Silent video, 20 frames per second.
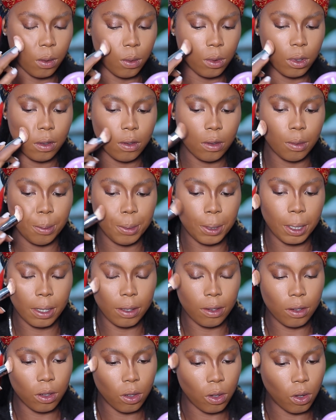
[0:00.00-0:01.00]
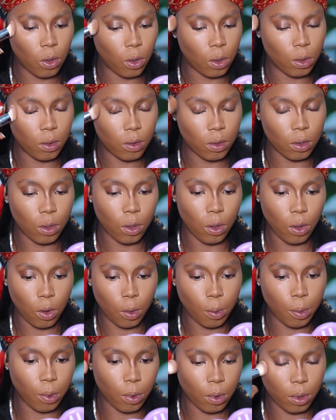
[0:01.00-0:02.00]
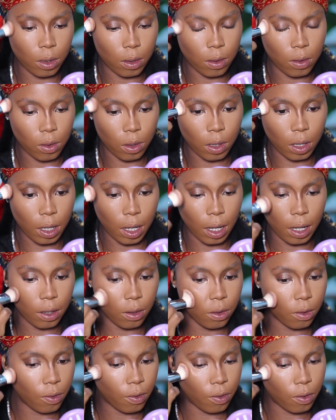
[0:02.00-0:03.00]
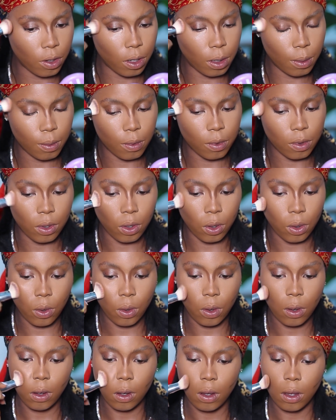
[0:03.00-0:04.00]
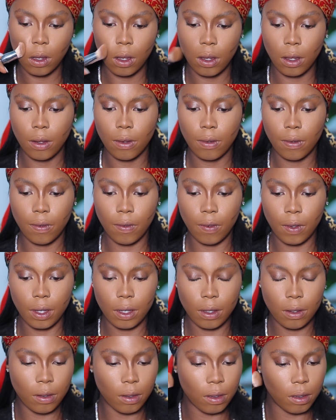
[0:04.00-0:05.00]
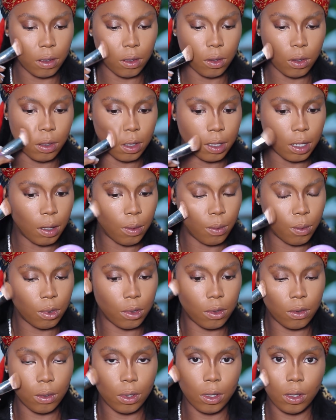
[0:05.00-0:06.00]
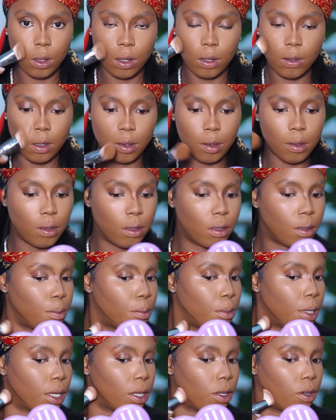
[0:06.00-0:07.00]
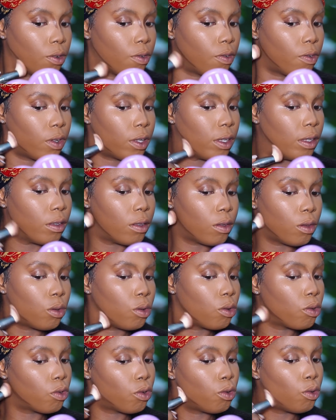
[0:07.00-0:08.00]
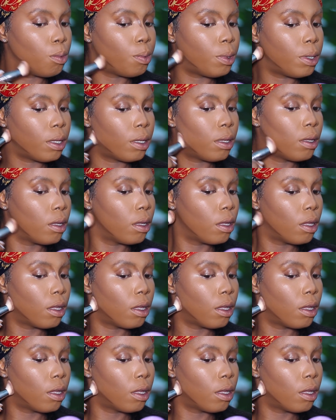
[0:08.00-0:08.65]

You want to blend your contour upwards so it kind of frames your face, not downwards, so it doesn't make your face look droopy.